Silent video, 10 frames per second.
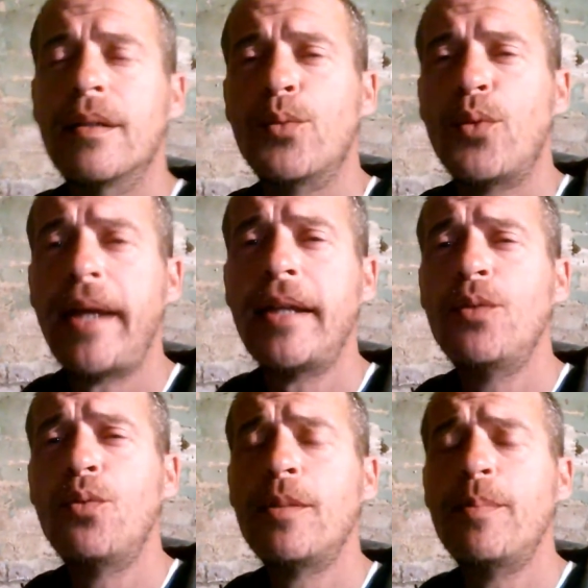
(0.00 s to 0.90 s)
Randy
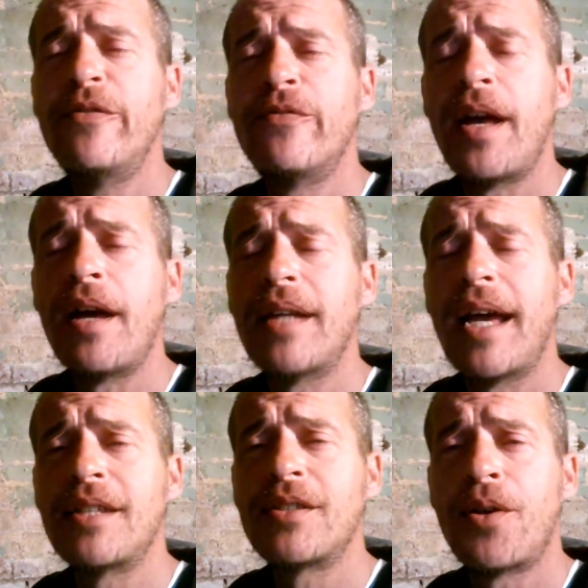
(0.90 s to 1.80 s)
would be found at
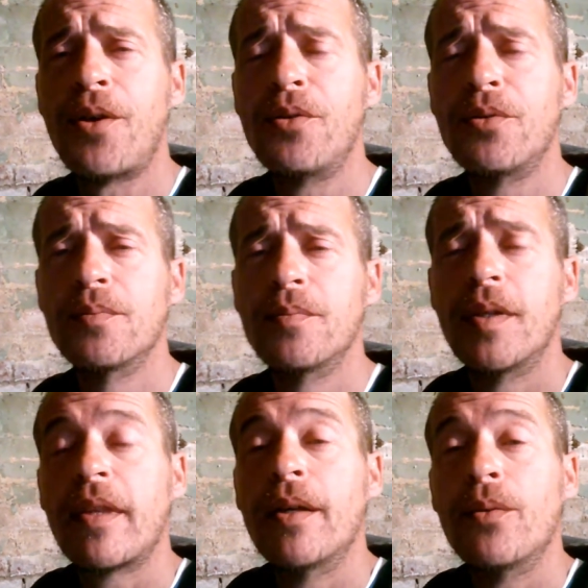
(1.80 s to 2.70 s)
his home.
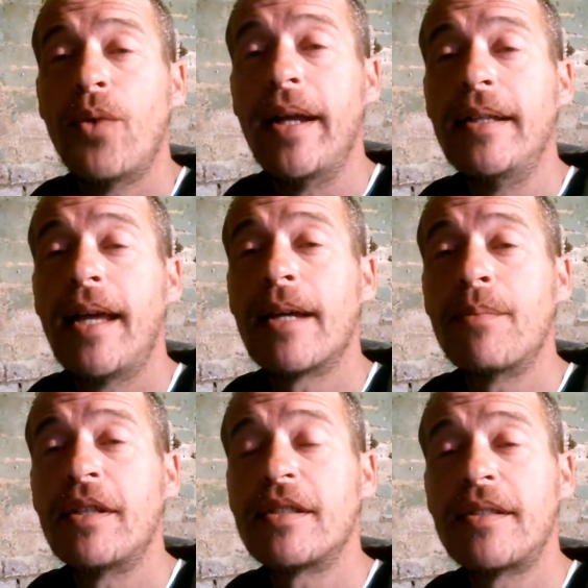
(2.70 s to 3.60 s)
Randy had
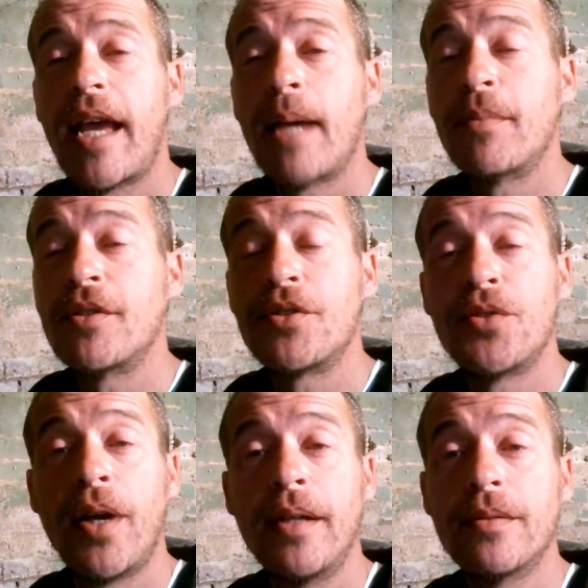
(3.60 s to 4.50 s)
been stabbed and
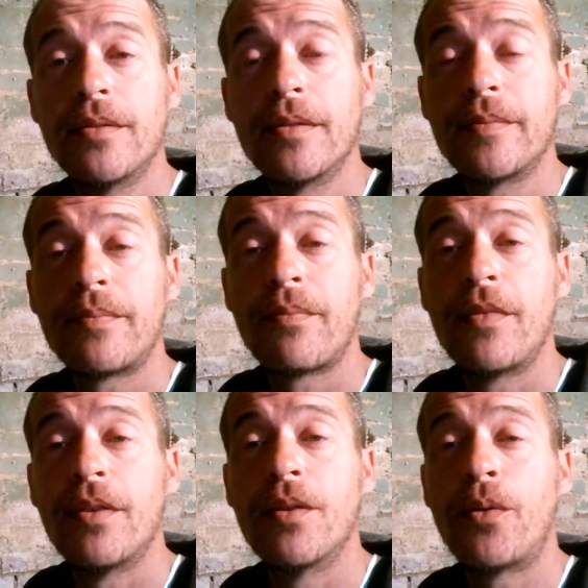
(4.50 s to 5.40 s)
strangled.
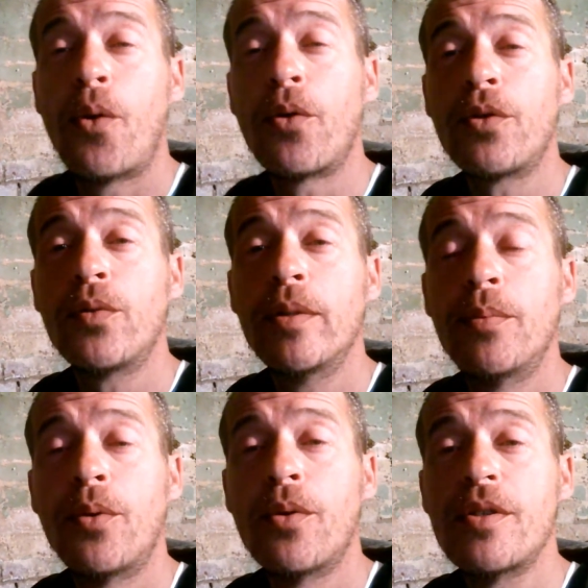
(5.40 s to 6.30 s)
The coroner
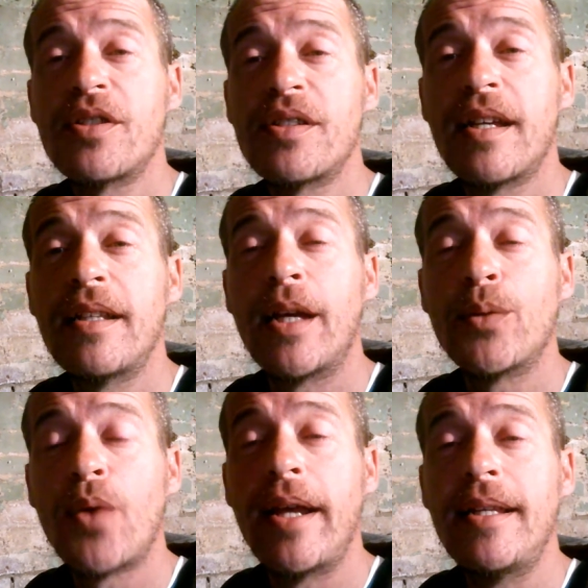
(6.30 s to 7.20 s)
report said that
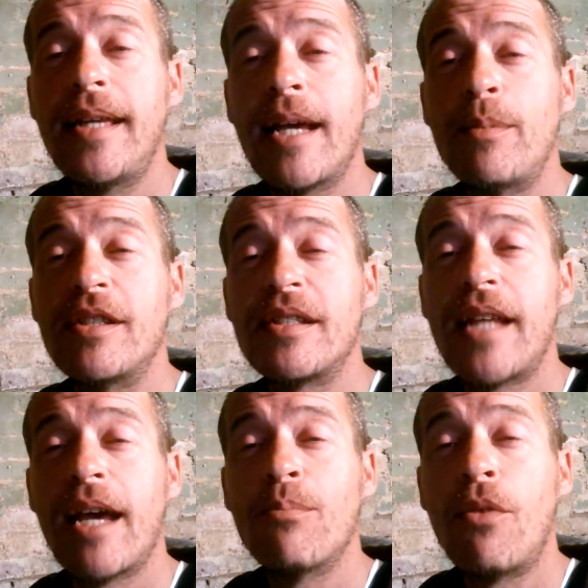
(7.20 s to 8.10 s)
Randy had been
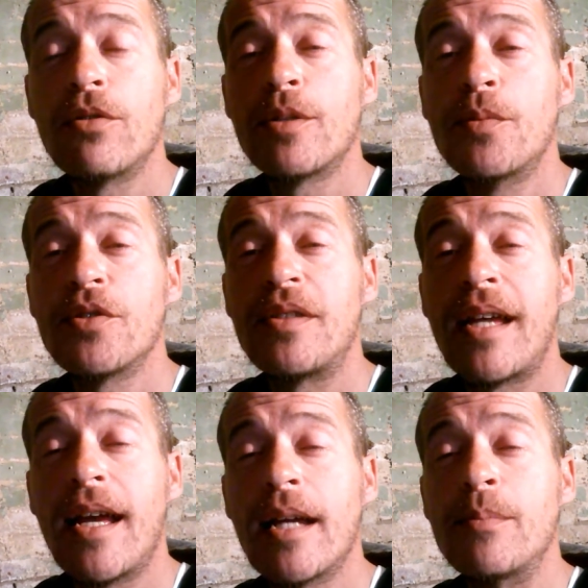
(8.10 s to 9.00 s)
stabbed multiple
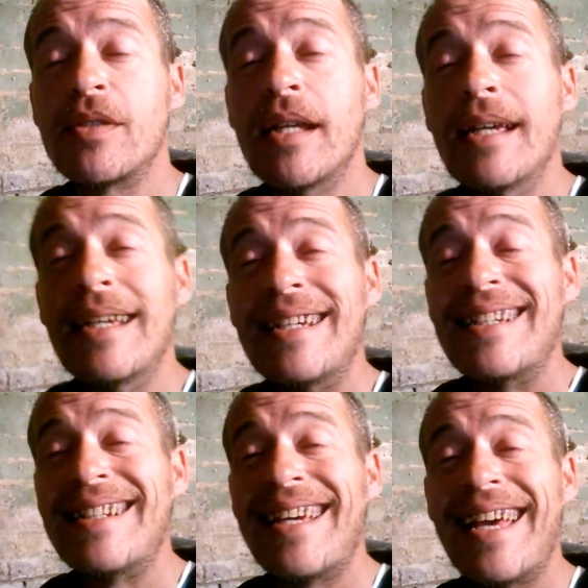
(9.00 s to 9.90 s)
times
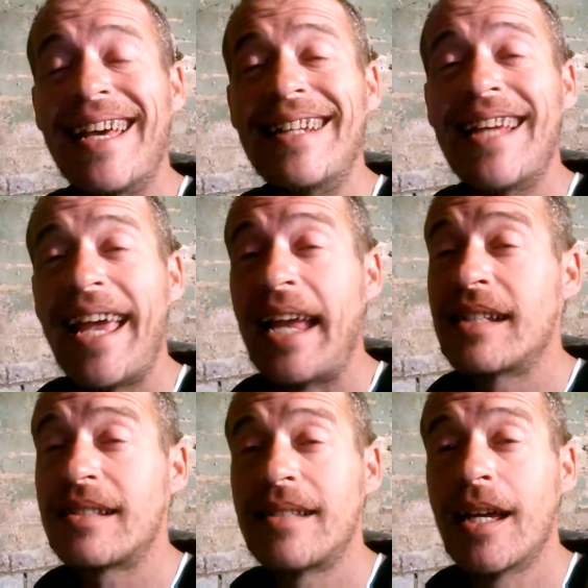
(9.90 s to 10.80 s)
in the head and
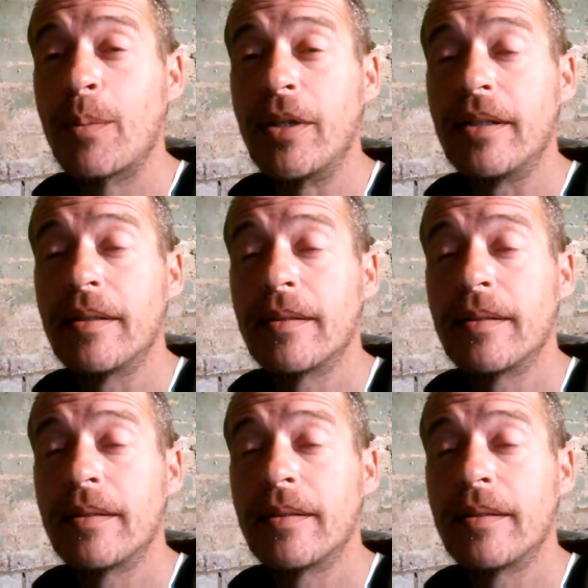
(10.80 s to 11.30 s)
stomach.